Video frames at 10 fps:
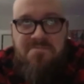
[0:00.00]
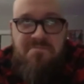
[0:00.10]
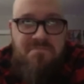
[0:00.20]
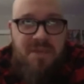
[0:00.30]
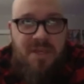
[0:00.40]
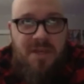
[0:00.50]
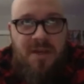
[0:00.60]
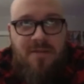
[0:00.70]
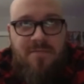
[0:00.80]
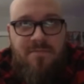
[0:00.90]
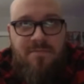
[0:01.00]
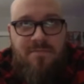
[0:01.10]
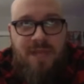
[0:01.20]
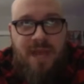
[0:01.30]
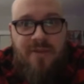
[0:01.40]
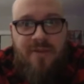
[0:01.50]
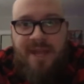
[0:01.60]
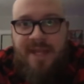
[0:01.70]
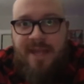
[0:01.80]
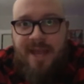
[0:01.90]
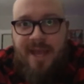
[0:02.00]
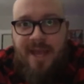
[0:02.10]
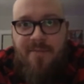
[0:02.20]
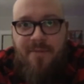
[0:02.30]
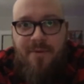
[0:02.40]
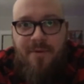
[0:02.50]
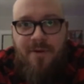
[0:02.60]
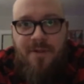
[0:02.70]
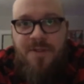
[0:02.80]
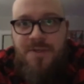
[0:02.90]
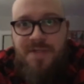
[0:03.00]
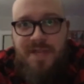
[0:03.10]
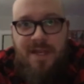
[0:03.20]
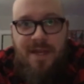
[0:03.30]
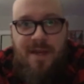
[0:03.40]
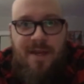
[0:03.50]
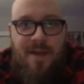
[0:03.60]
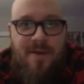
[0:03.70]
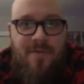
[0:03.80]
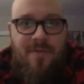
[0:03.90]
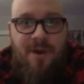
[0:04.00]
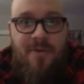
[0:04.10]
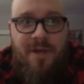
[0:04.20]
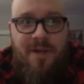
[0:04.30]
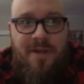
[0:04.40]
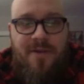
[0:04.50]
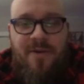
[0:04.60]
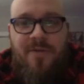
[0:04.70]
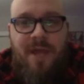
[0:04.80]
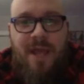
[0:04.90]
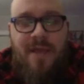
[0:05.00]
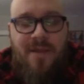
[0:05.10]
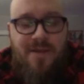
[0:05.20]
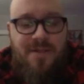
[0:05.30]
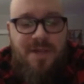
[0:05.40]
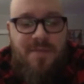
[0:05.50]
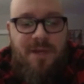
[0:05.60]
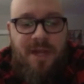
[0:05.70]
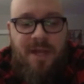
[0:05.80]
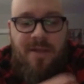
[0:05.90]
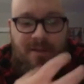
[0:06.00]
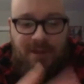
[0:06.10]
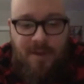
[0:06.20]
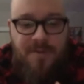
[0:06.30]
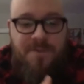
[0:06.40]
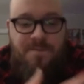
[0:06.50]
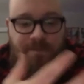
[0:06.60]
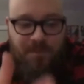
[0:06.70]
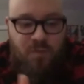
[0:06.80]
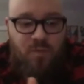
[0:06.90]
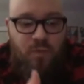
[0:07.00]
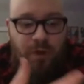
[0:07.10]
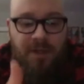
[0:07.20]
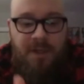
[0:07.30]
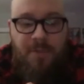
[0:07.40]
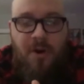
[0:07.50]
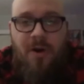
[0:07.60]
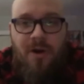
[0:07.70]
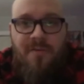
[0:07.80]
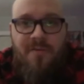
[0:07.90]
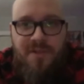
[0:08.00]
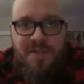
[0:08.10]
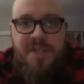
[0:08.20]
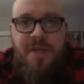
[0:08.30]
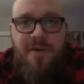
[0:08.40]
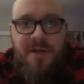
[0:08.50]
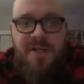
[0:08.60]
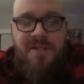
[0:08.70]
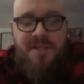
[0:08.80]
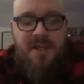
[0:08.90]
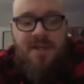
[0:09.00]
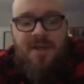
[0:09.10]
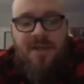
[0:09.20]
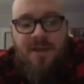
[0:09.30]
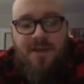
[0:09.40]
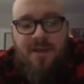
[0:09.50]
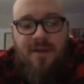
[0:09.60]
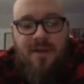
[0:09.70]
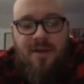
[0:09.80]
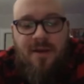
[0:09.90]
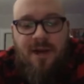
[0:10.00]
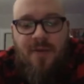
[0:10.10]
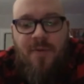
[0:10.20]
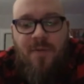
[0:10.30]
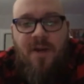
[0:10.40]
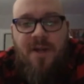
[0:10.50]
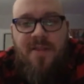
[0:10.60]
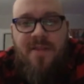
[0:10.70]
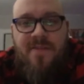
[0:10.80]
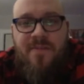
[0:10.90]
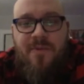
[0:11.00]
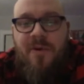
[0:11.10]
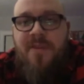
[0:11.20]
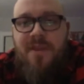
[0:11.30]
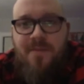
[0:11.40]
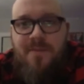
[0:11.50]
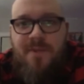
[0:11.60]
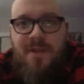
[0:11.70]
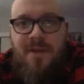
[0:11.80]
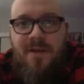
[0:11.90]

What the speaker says: you know, Heather Langenkamp or Tuesday Night or Robert England or, you know, somebody that was really part of the series, you know, I wouldn't want to disappoint them, you know.